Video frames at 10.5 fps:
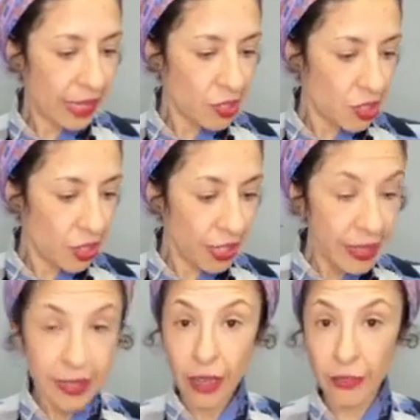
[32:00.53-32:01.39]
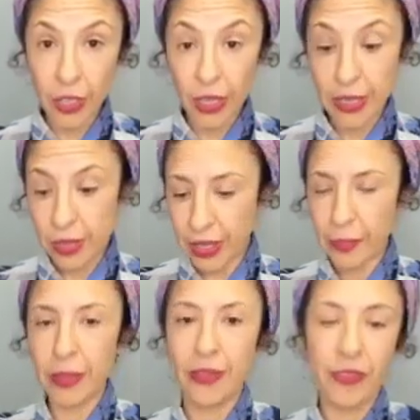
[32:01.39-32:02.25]
take a shirt of yours. You
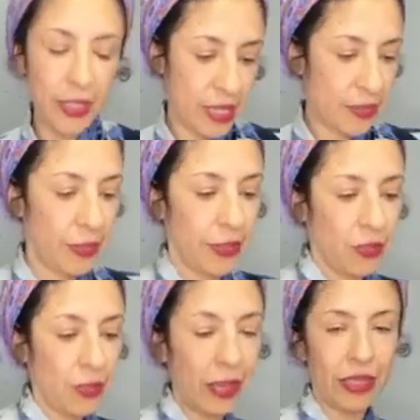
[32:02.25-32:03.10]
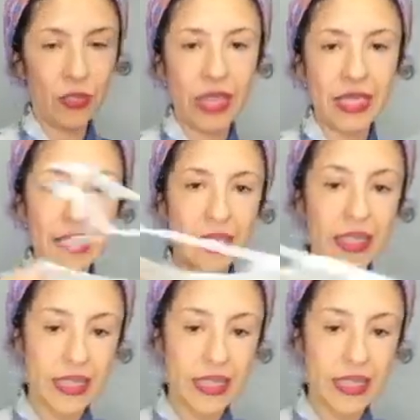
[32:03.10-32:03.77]
can, for instance, to make a dress like